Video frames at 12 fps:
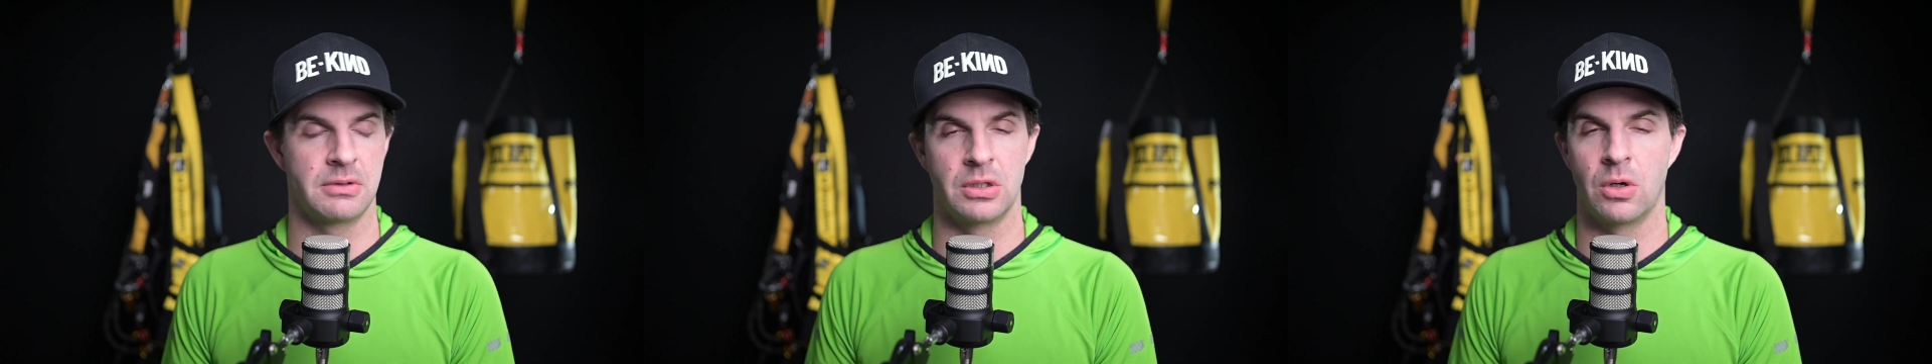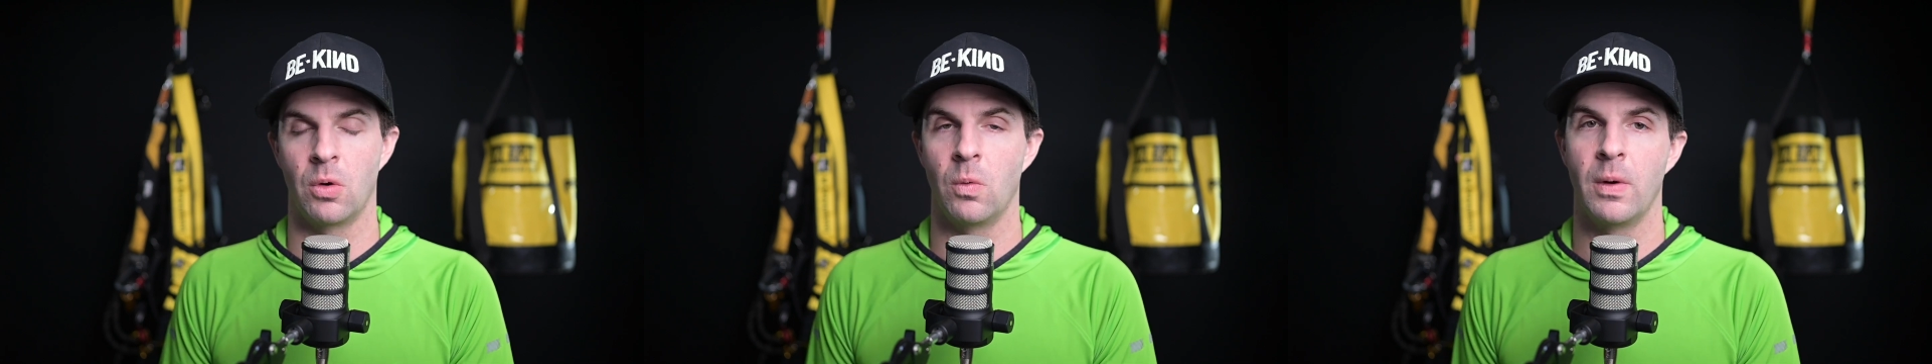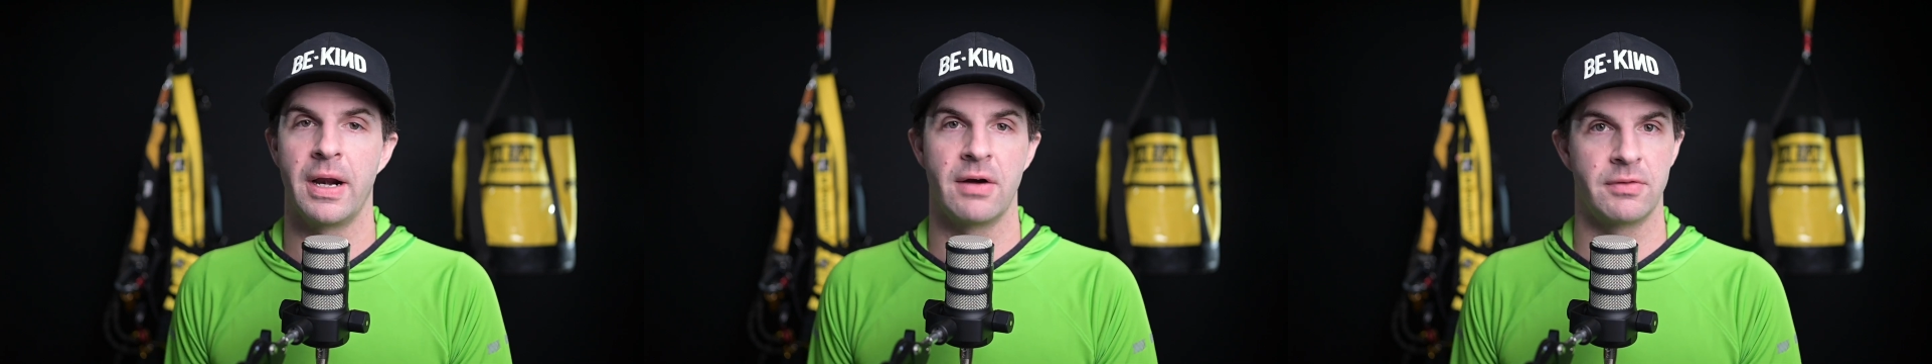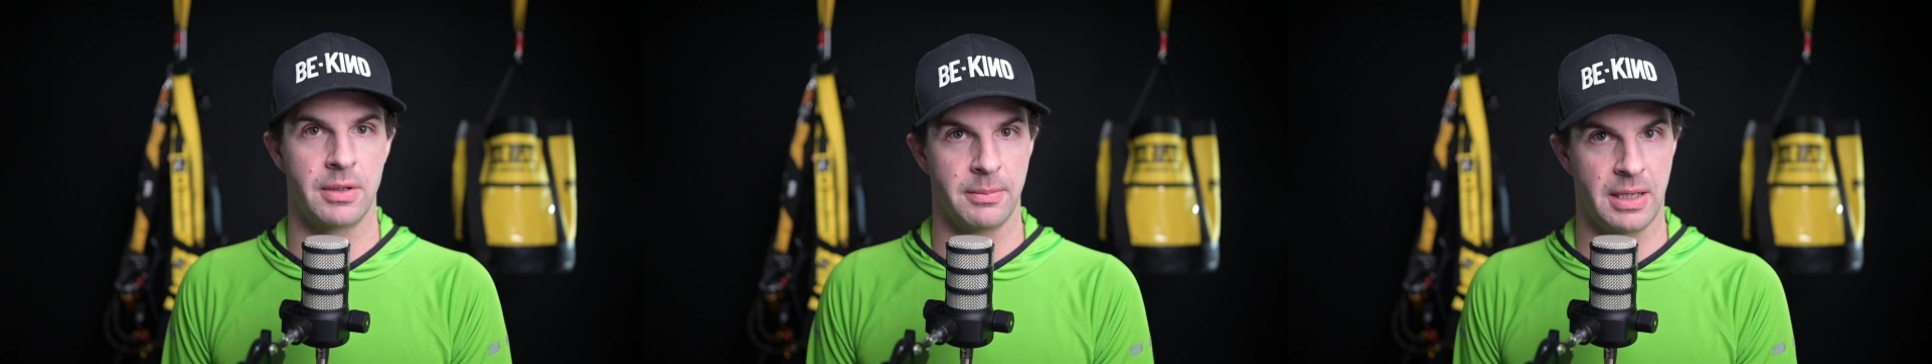
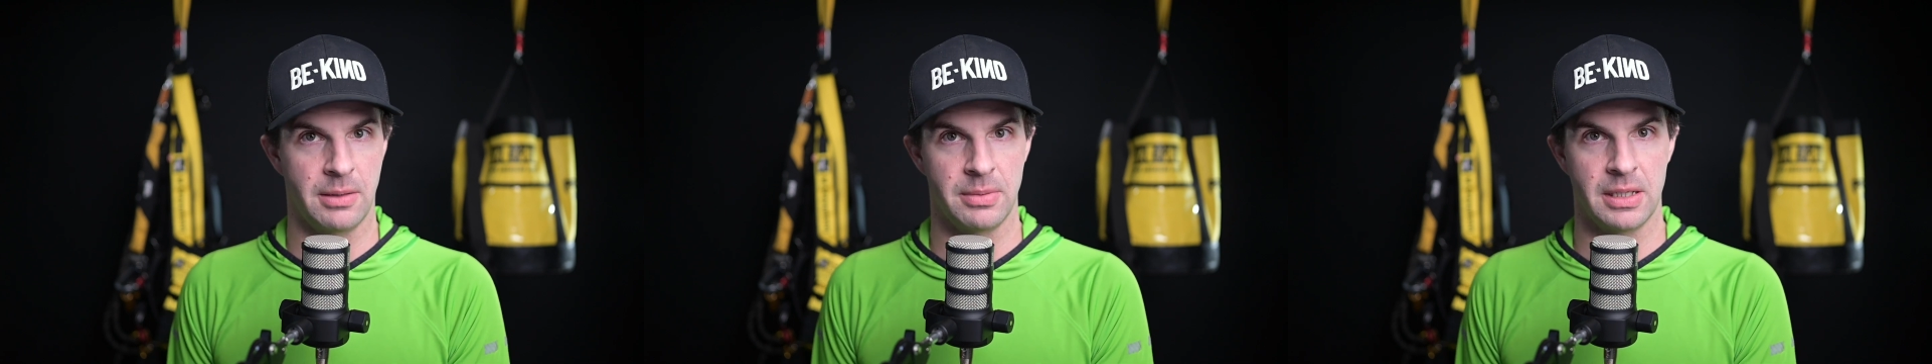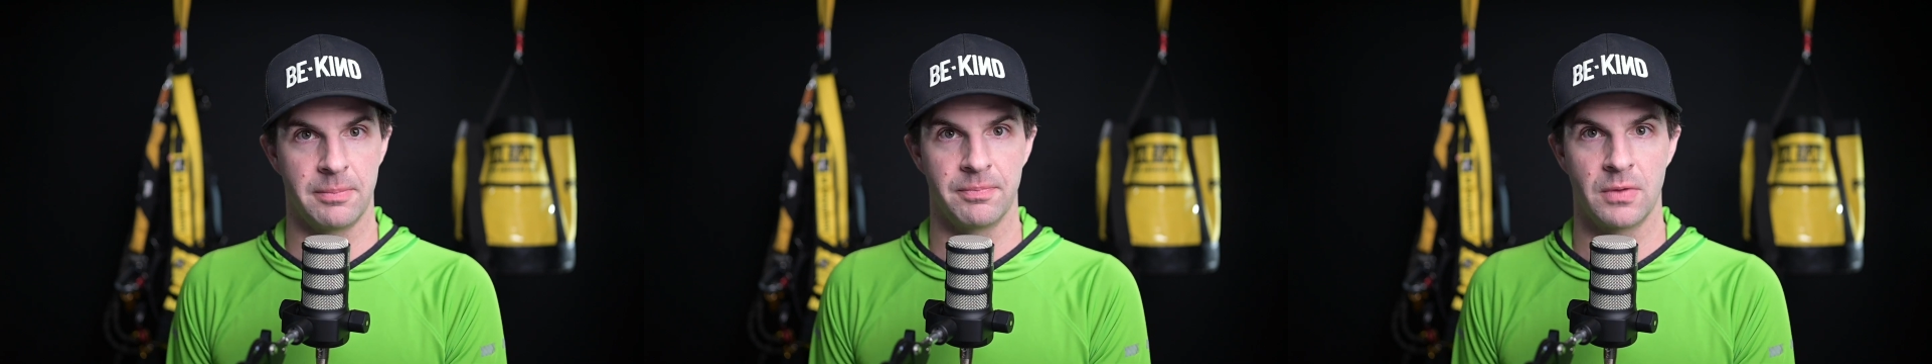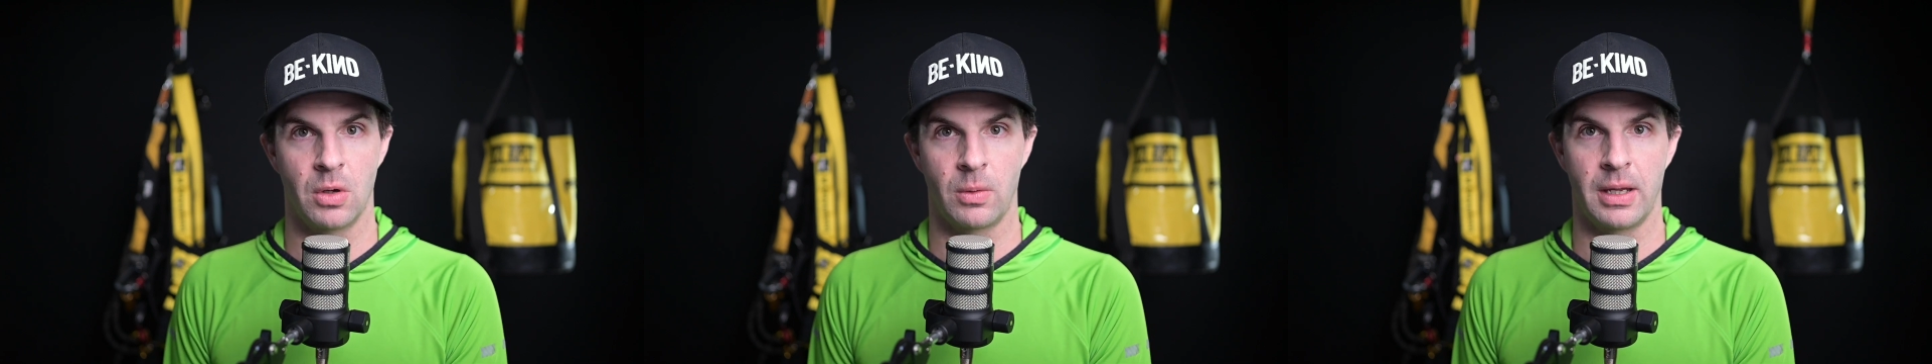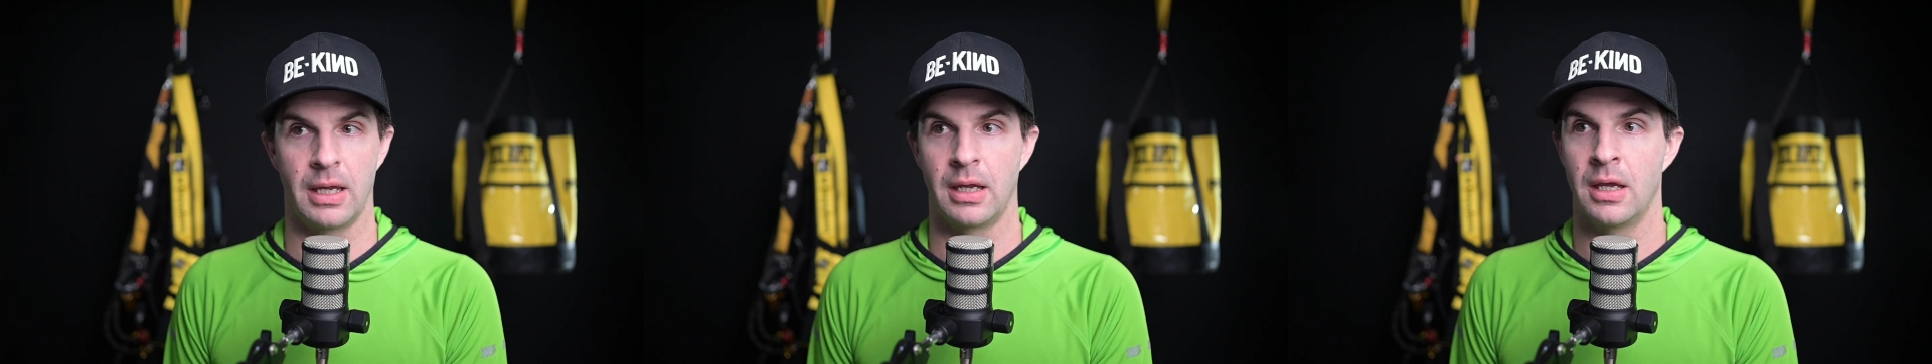whatever it may be.
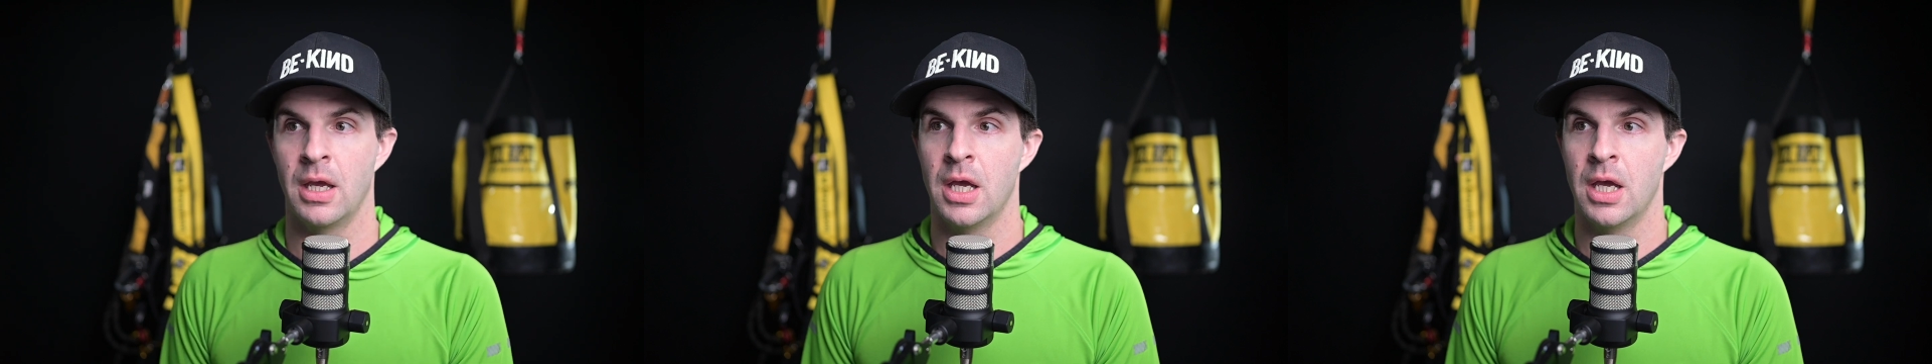Okay.